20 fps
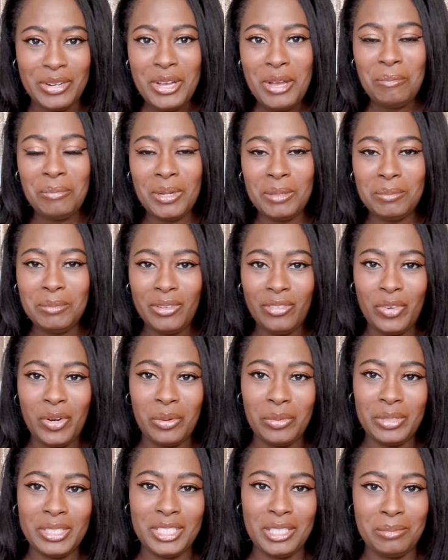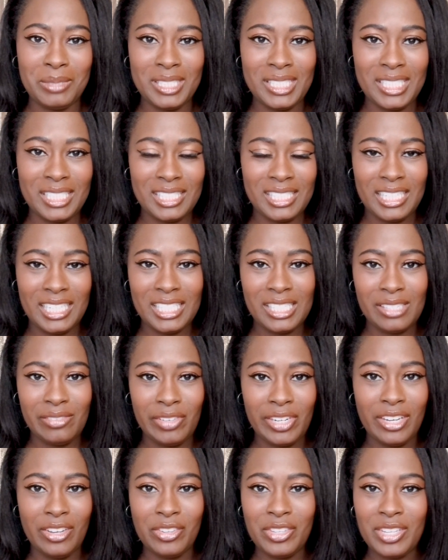But before we jump into today's
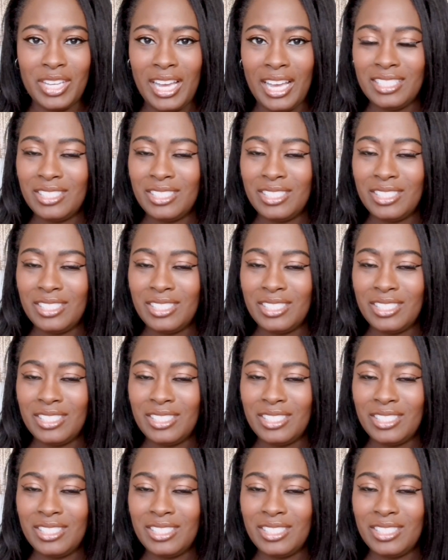video, you guys,